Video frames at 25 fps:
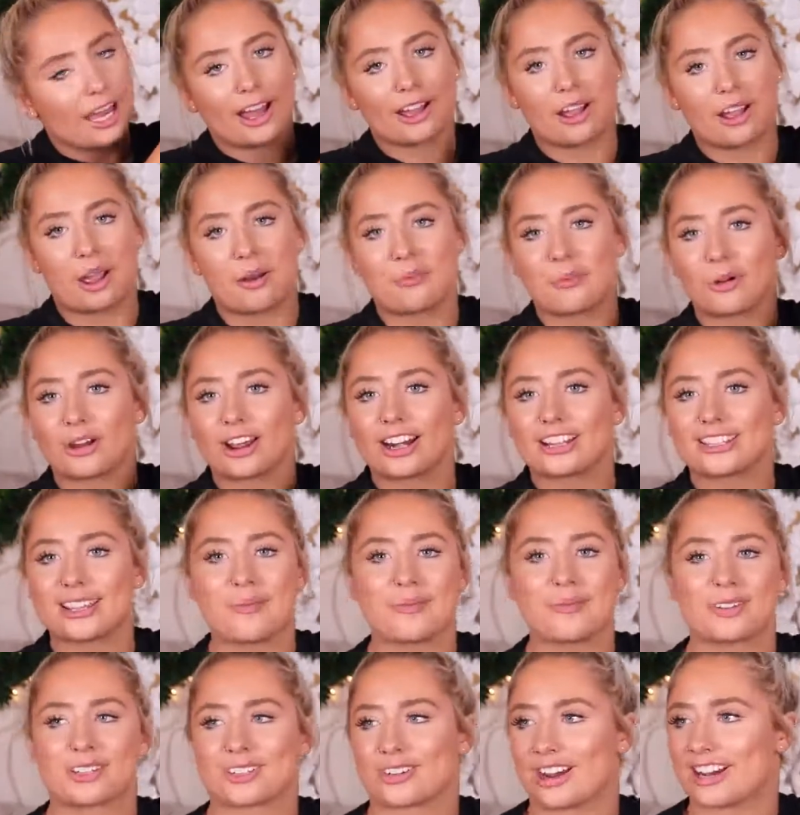Okay, I'm not going to
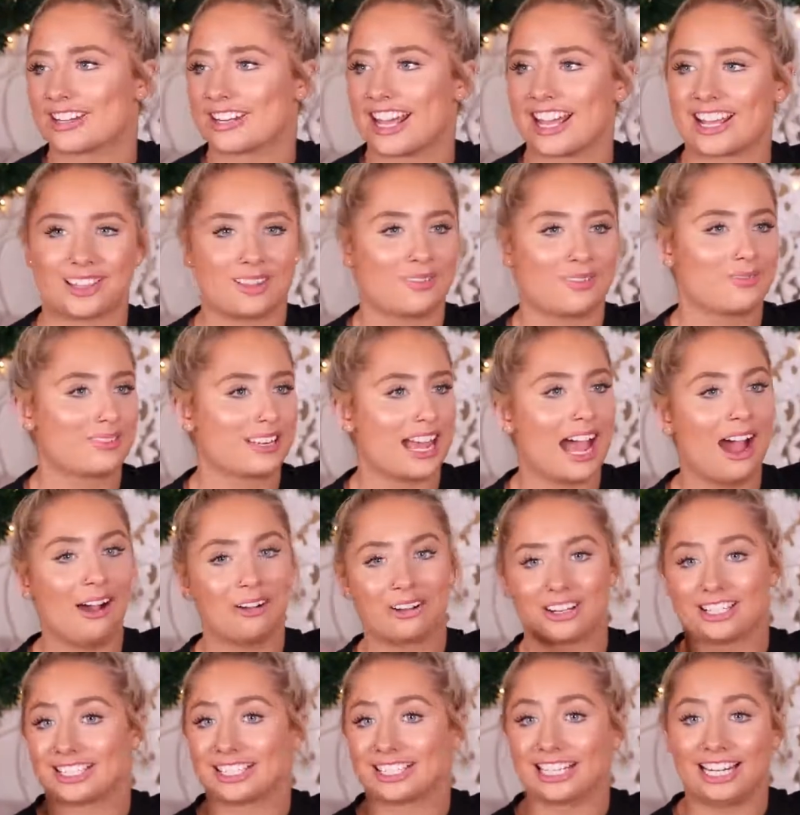demonstrate taking them
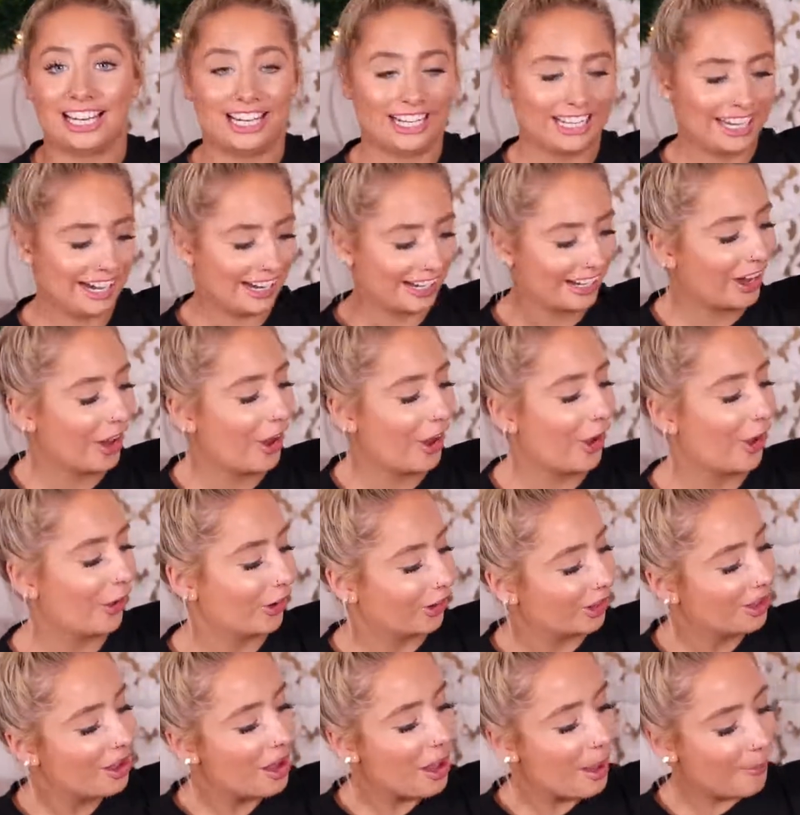down because clearly I can't.